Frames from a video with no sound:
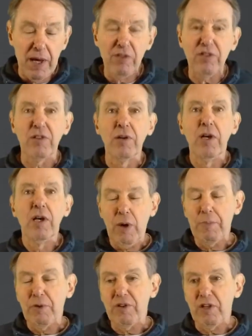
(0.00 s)
base
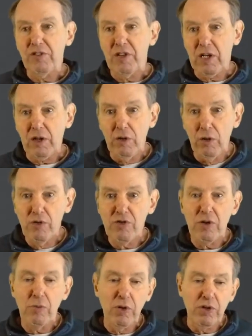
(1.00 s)
represents an
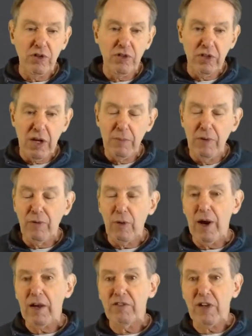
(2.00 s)
enclosure, which is NEMA
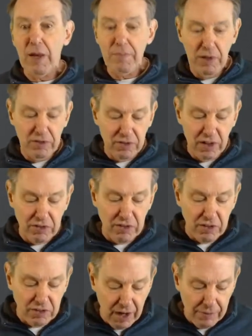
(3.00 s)
4X
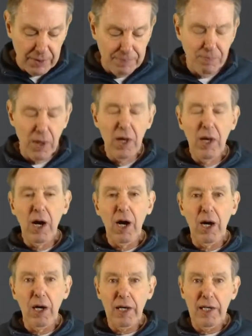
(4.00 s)
IP67.
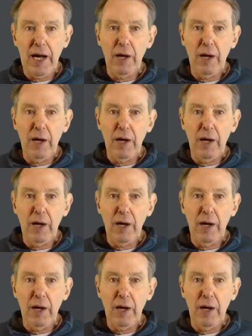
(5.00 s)
It